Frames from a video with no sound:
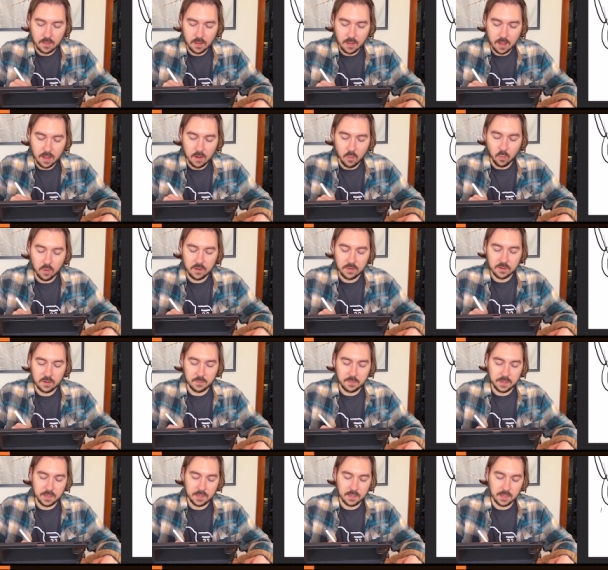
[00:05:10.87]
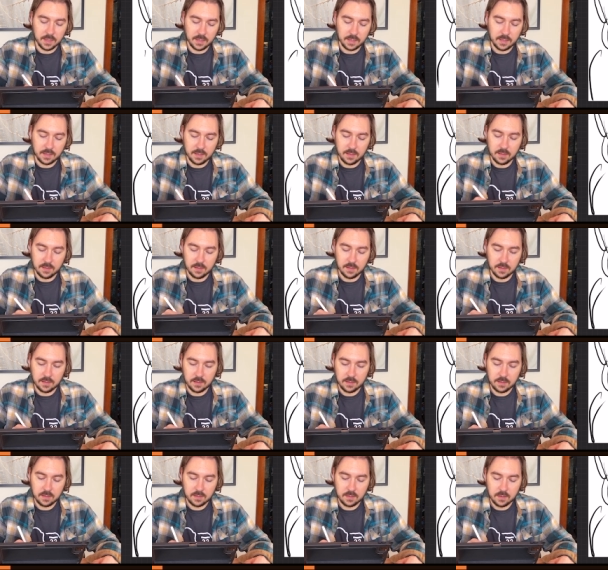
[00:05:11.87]
I want her to be like in
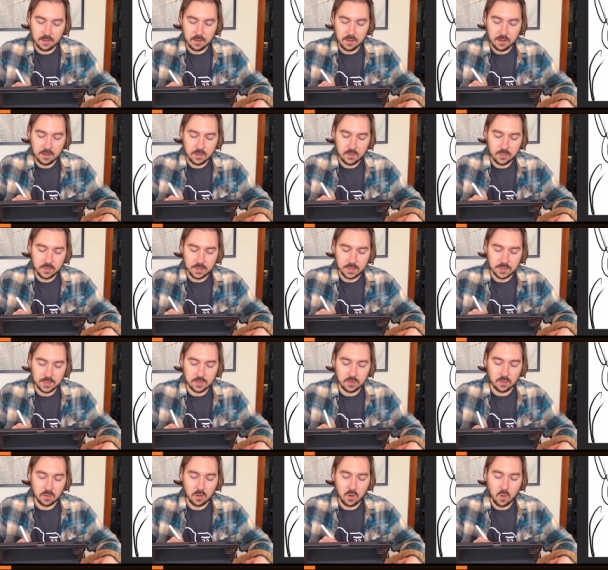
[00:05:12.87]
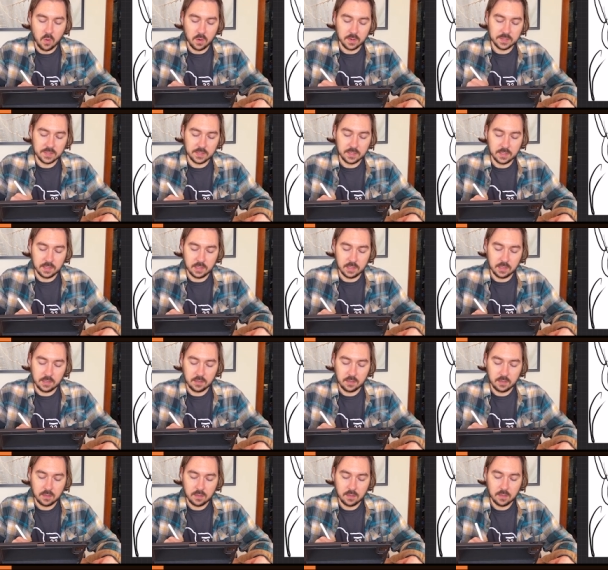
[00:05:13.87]
the traditional corsety,
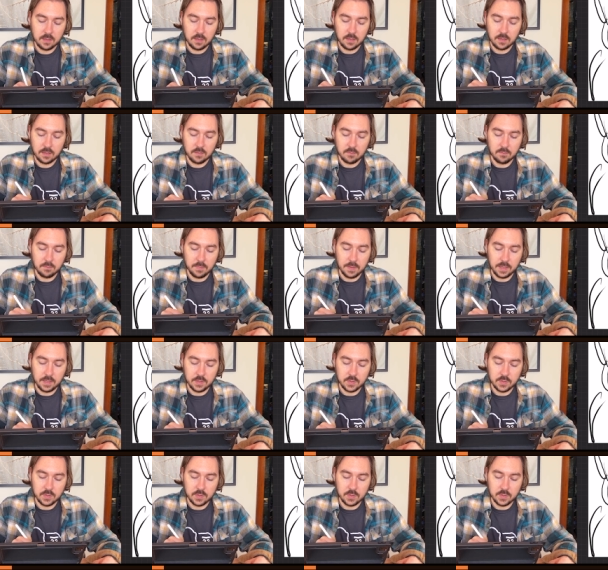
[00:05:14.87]
big